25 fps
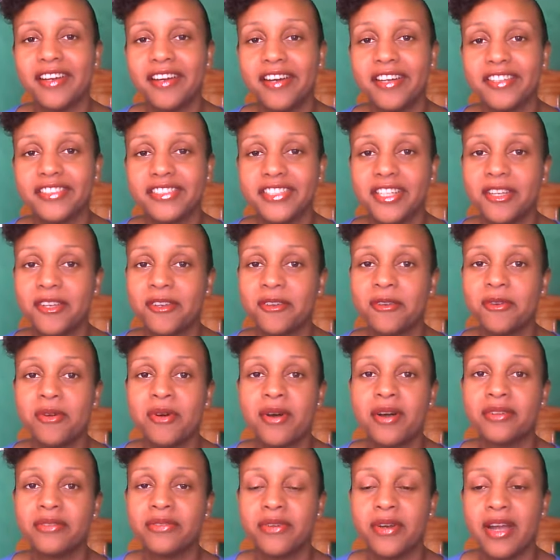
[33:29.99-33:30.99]
Oh my
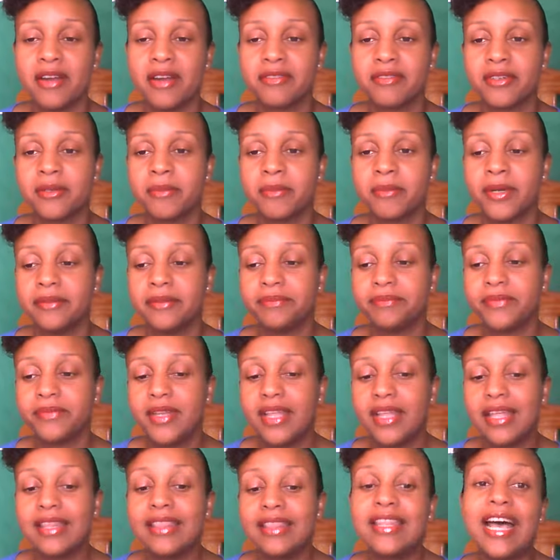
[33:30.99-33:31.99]
gosh, I can go on
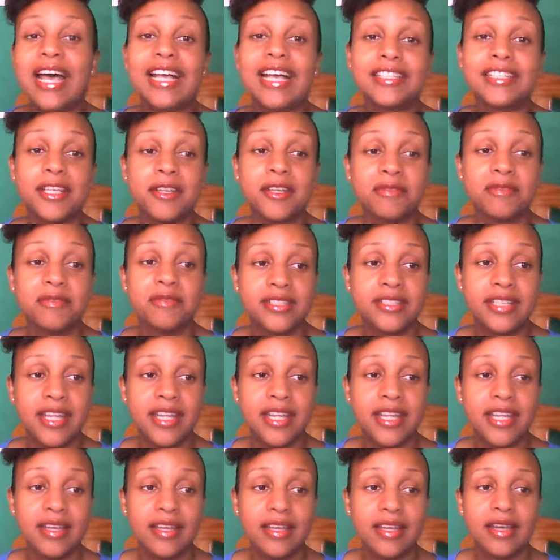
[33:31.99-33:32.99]
forever. But
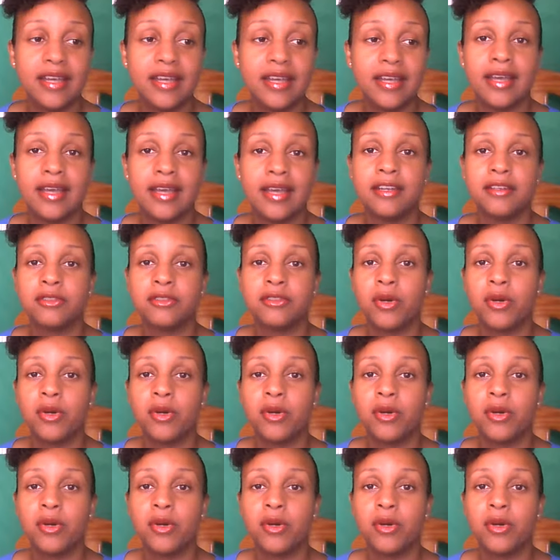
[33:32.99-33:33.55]
that's it for today.